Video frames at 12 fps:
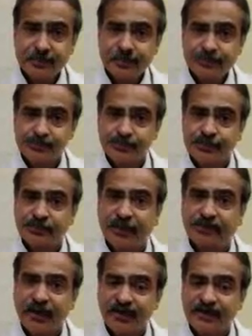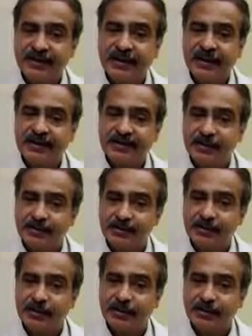so the finding and
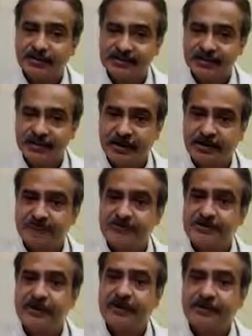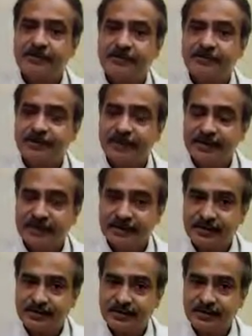controlling this becomes very difficult.